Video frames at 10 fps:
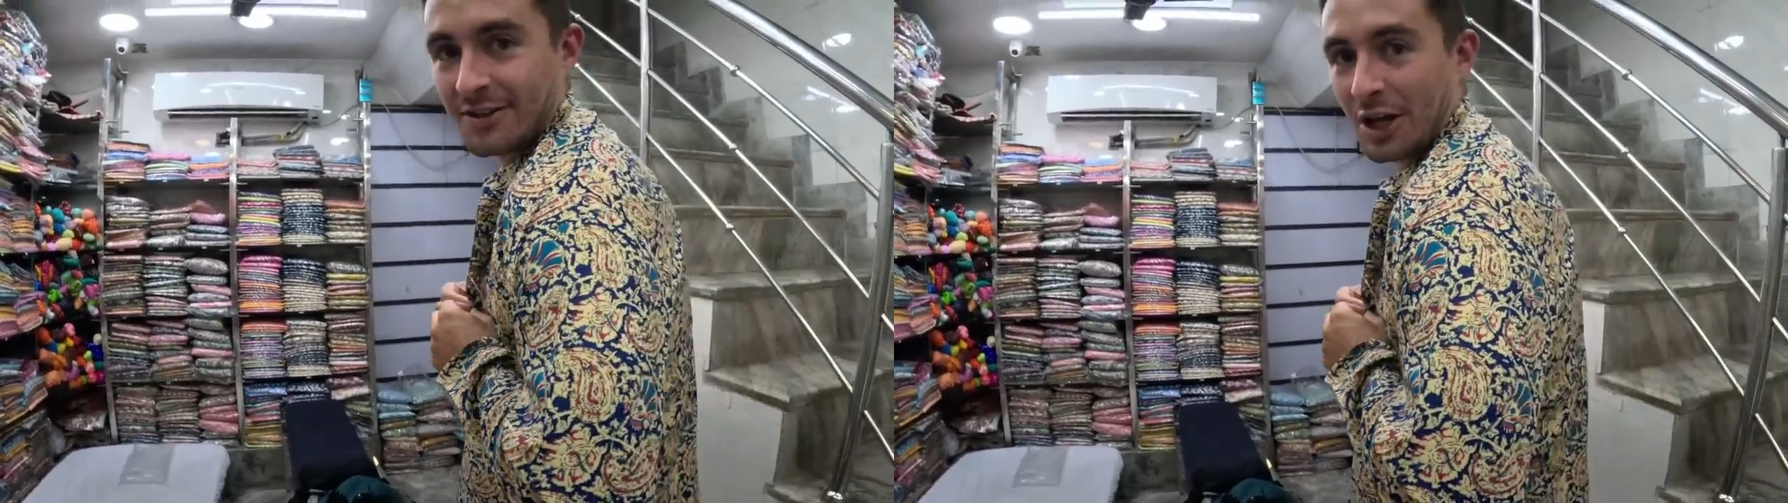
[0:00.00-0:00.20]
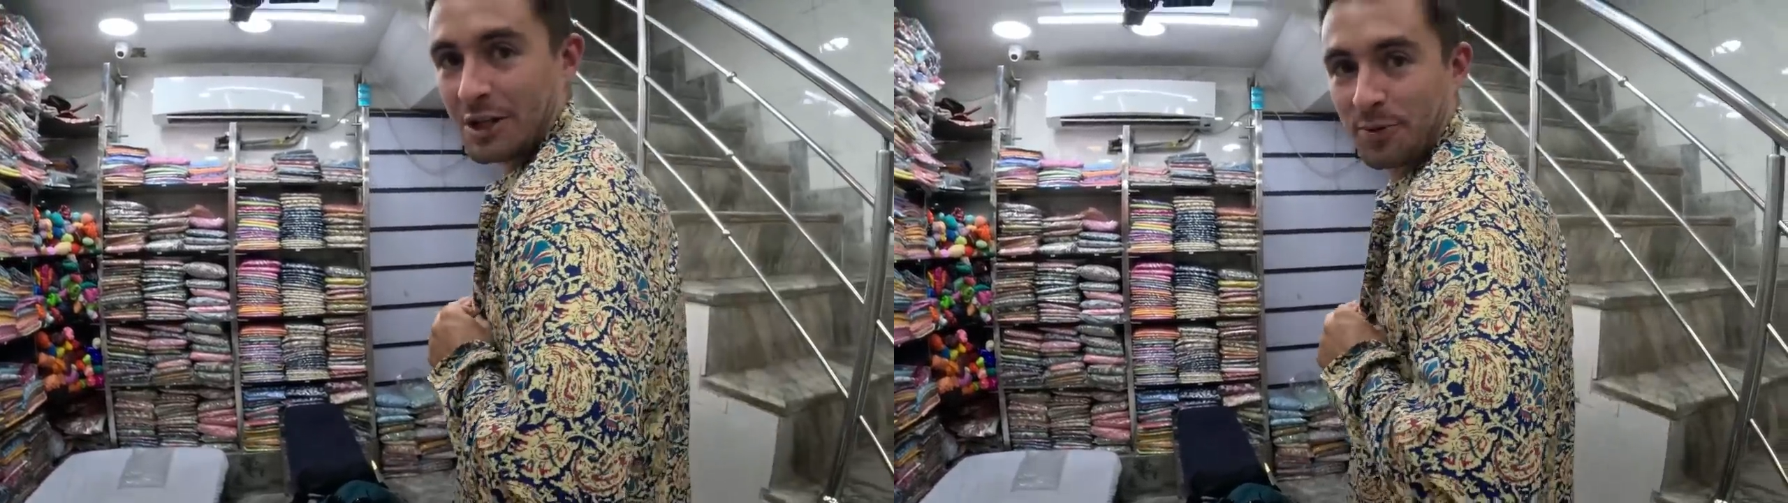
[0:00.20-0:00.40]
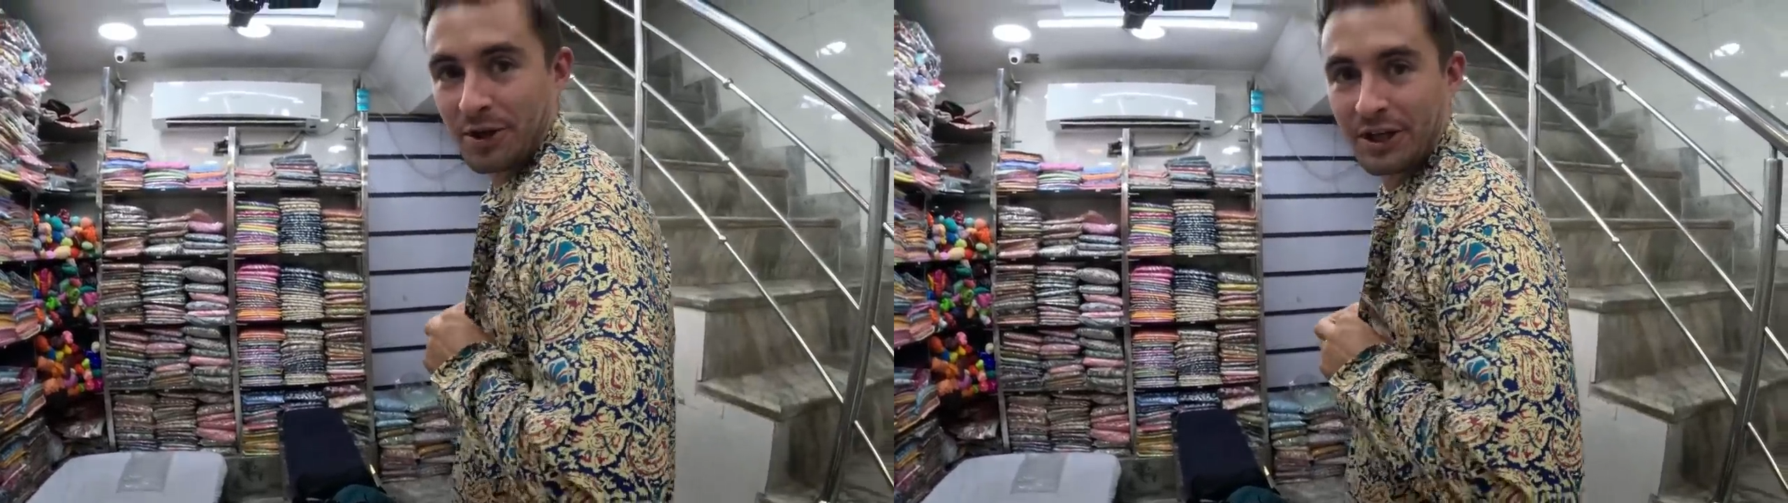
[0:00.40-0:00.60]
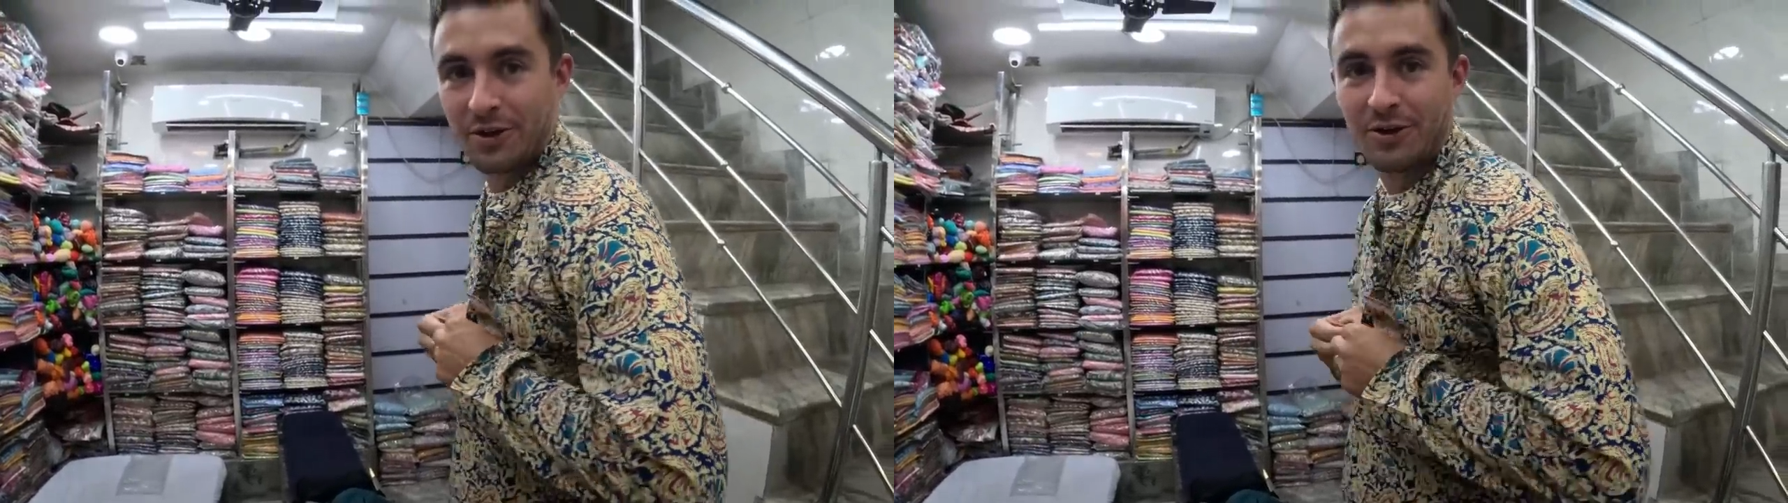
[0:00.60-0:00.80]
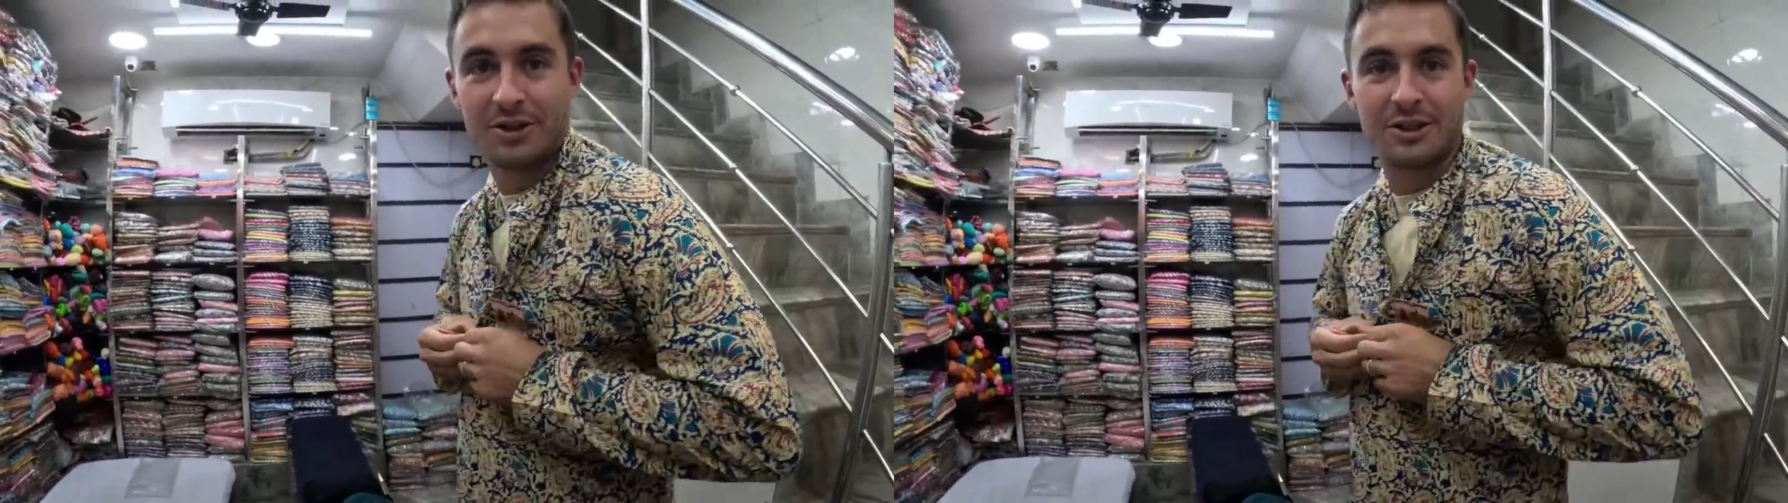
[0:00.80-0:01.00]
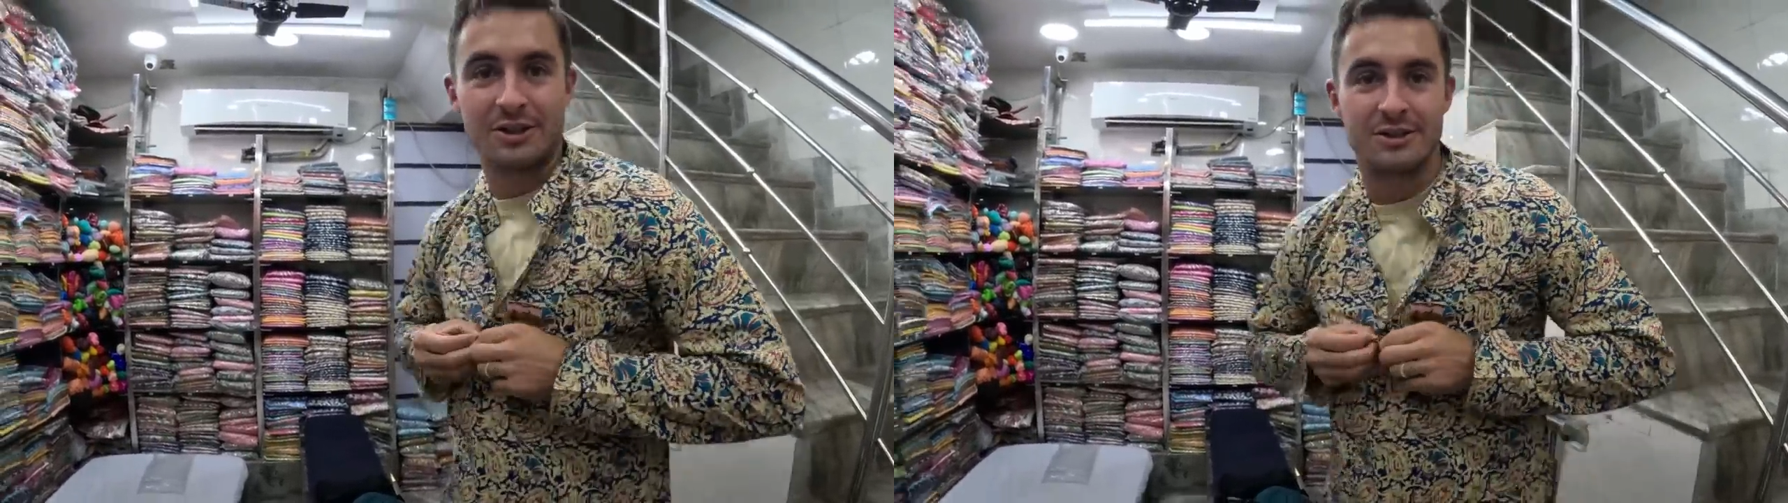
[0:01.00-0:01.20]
It's pretty cool.